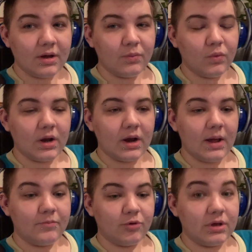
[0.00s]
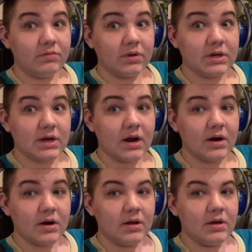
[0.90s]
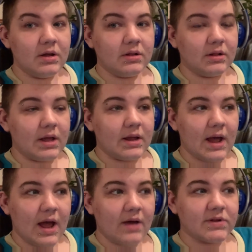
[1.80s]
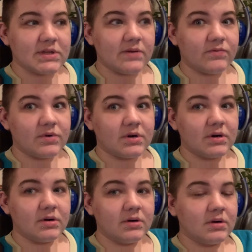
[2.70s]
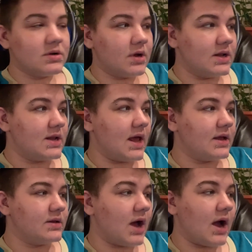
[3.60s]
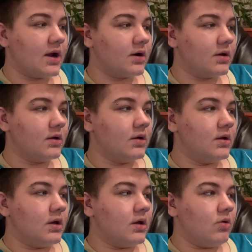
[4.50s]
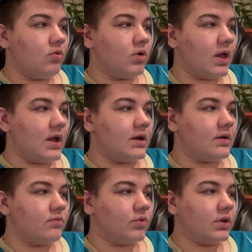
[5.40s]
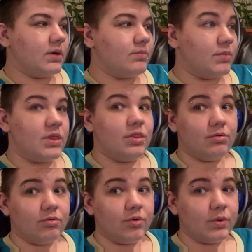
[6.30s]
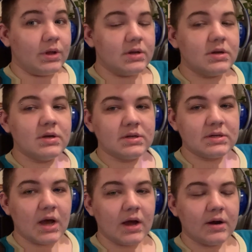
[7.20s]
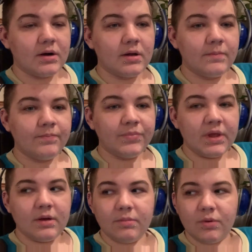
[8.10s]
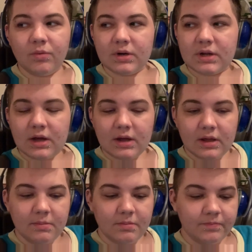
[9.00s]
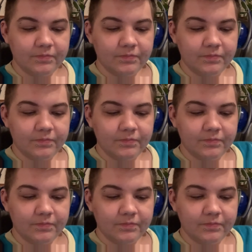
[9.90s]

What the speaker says: when I'm really, really tired, like haven't slept for a day tired, or like really been through it tired. But one time